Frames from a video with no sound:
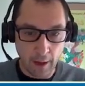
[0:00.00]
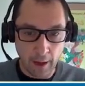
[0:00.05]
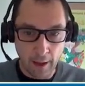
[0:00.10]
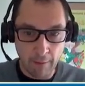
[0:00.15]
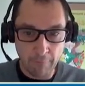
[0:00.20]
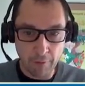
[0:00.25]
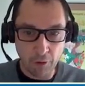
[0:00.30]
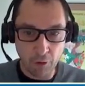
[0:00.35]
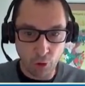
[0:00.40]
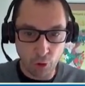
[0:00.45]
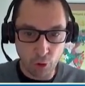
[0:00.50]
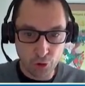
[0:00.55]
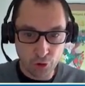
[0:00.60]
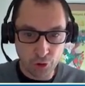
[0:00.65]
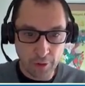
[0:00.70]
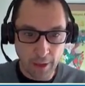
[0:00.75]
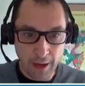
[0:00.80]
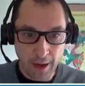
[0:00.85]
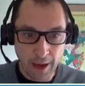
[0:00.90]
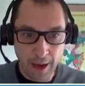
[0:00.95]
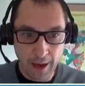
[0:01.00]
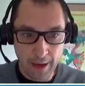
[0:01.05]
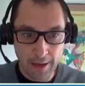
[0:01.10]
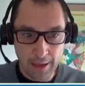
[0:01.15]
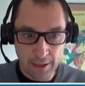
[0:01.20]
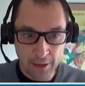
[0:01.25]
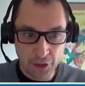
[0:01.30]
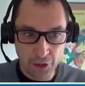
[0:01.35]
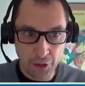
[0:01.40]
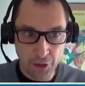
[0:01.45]
having also the
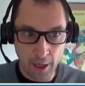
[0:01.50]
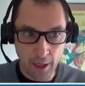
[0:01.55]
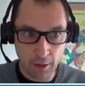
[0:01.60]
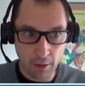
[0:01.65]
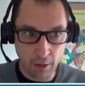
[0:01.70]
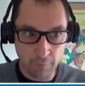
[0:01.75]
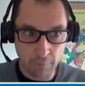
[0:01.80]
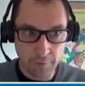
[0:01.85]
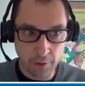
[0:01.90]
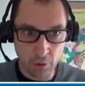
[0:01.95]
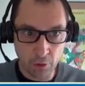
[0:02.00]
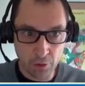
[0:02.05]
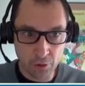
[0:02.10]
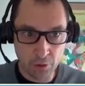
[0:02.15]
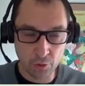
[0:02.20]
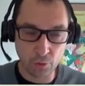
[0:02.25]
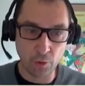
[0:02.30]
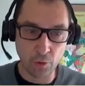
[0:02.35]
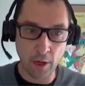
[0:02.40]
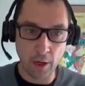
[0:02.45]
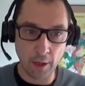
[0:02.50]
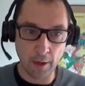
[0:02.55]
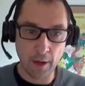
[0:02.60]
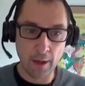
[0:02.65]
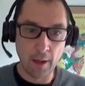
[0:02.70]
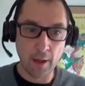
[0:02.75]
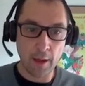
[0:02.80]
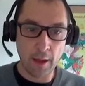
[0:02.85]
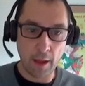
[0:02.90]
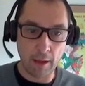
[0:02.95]
highest share of those who
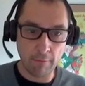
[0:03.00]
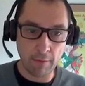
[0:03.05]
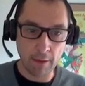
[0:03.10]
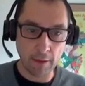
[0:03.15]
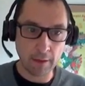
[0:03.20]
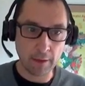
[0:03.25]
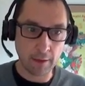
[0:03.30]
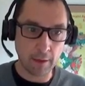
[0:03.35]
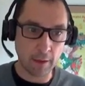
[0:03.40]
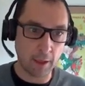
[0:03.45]
are having,